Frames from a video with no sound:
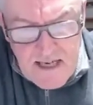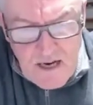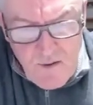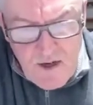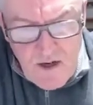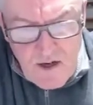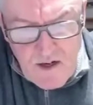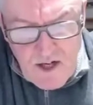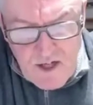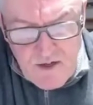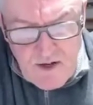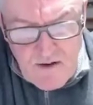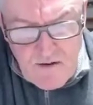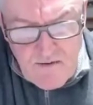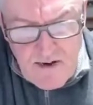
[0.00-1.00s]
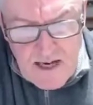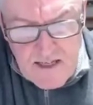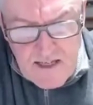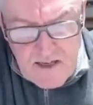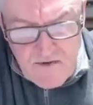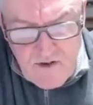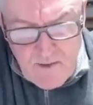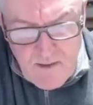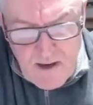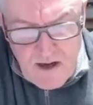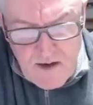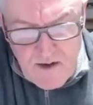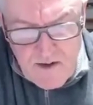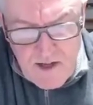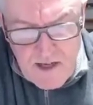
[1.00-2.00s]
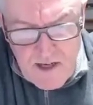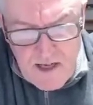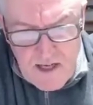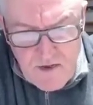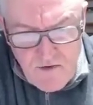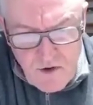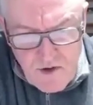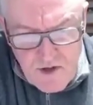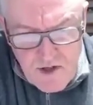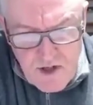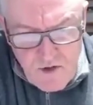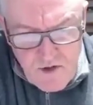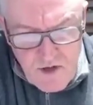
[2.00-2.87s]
We're not going to have a vaccine for about another year or so.